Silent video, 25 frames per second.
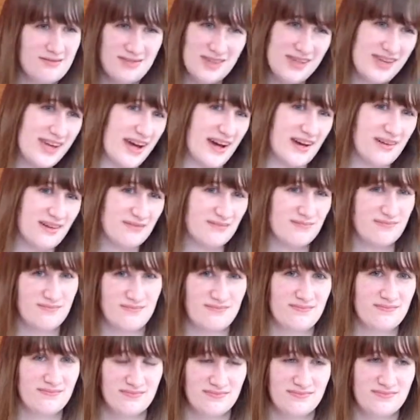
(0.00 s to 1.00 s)
Yeah.
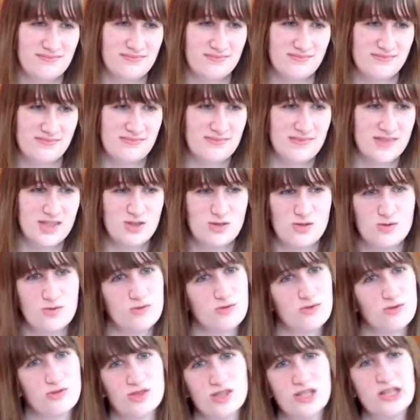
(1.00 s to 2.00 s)
Zeus
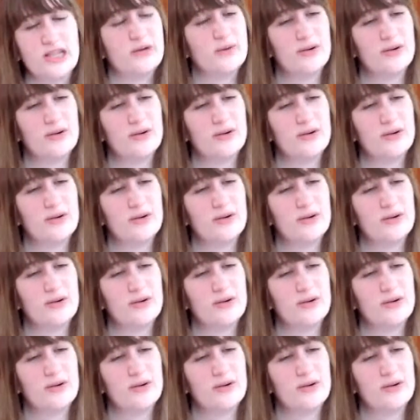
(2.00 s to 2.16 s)
really